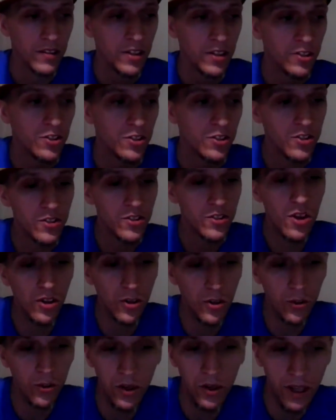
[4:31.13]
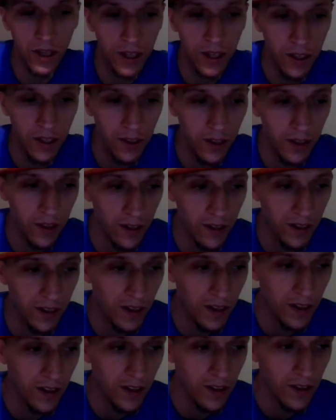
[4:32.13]
There's no
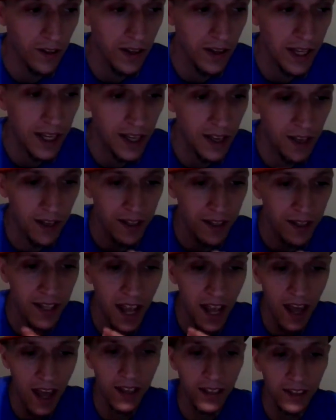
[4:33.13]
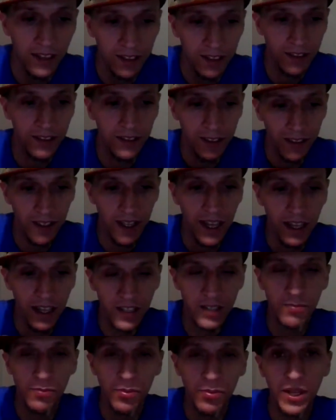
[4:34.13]
not
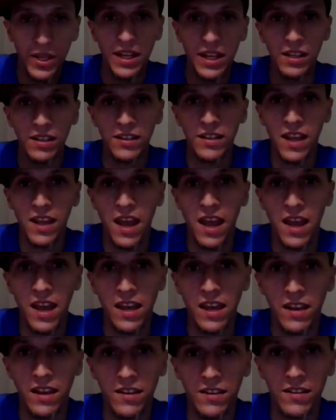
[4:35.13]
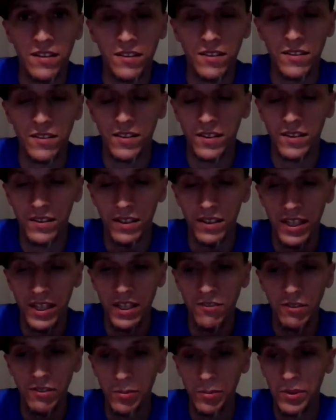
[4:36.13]
explaining that
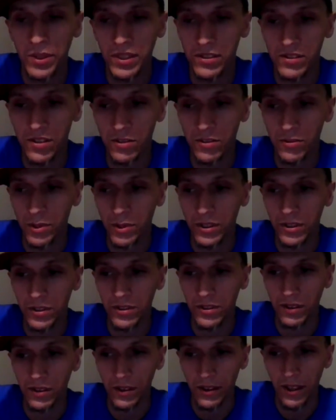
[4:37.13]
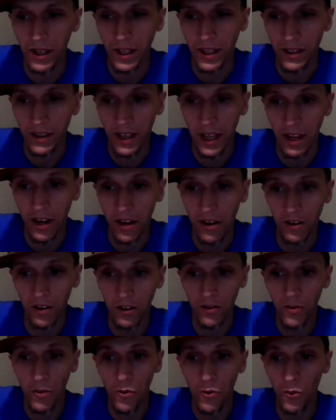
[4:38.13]
EVPs are real. Like, they
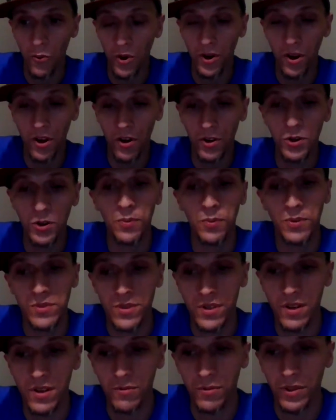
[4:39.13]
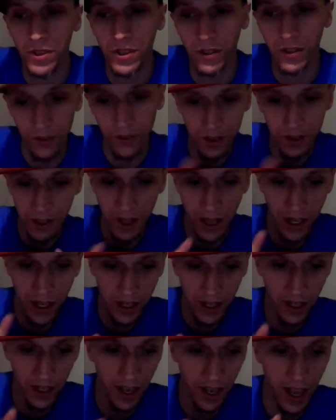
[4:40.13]
are 100% real.
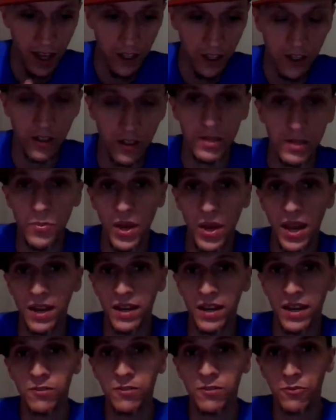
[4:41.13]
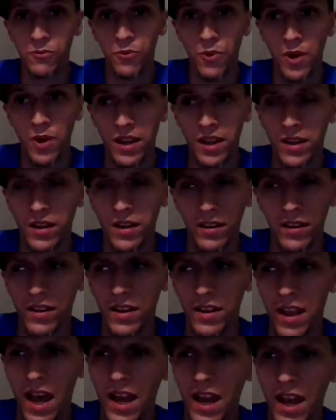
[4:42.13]
Tonight, actually, Patty read,
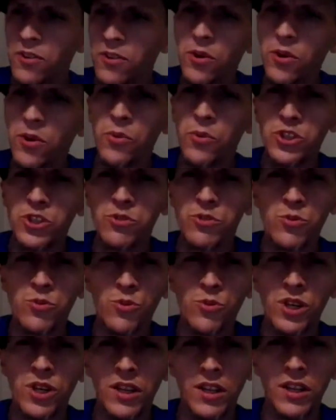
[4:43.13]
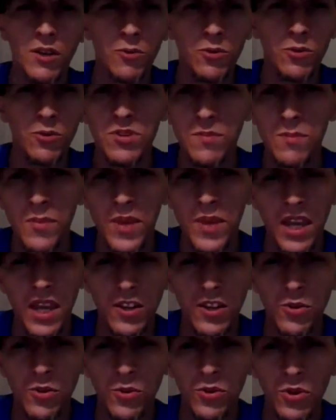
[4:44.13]
I don't know what she was reading. It was a
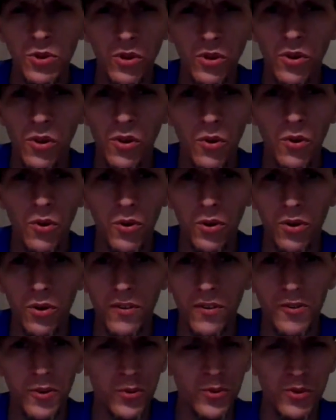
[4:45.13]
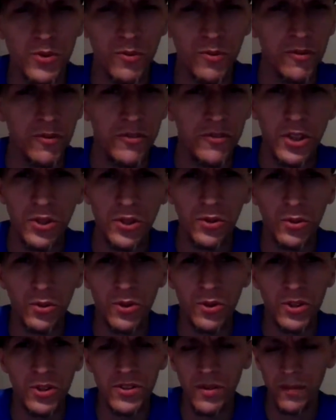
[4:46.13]
manual or if it was a
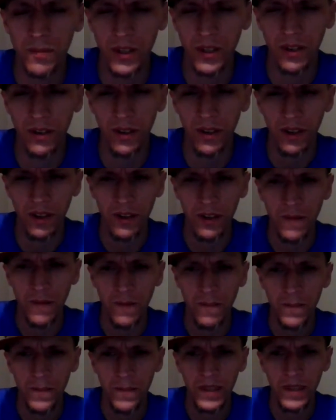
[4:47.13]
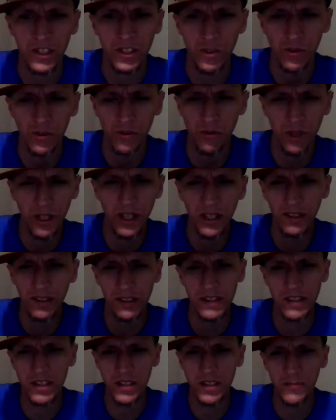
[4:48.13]
review or something. She was
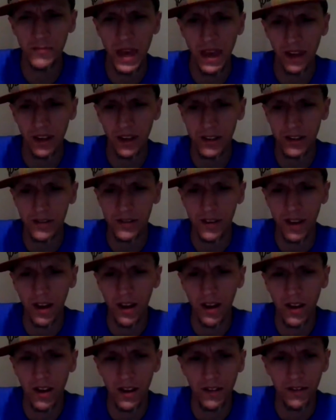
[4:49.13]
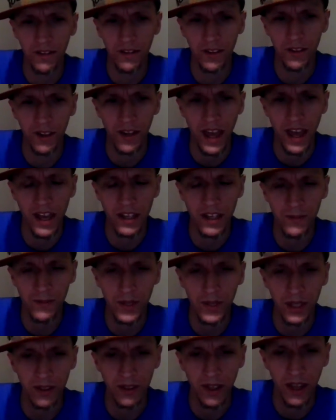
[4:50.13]
reading the specs on the
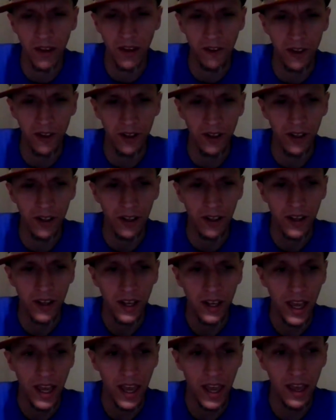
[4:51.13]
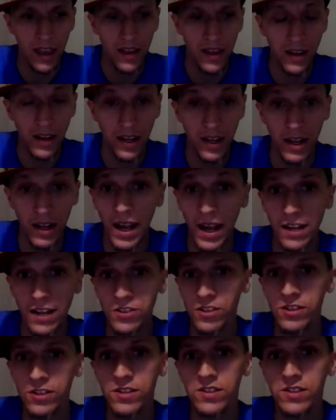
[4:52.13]
SB11, and it
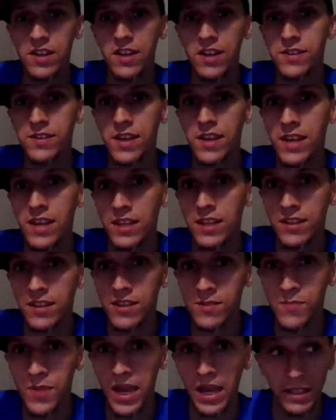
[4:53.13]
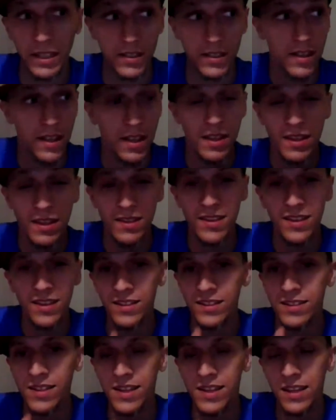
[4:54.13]
actually says in the specs,
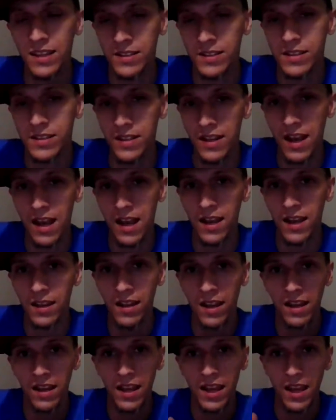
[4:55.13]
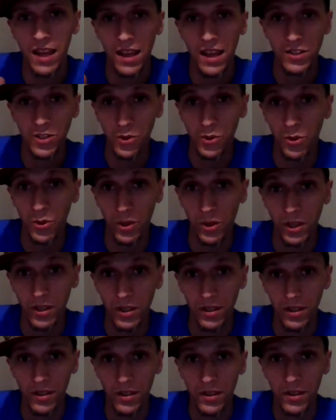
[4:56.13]
this is not a
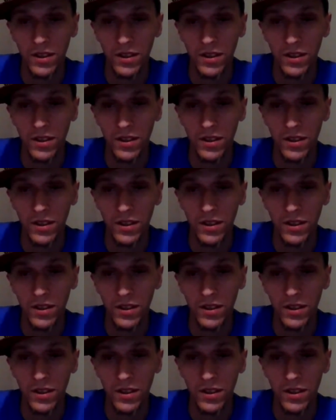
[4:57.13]
toy.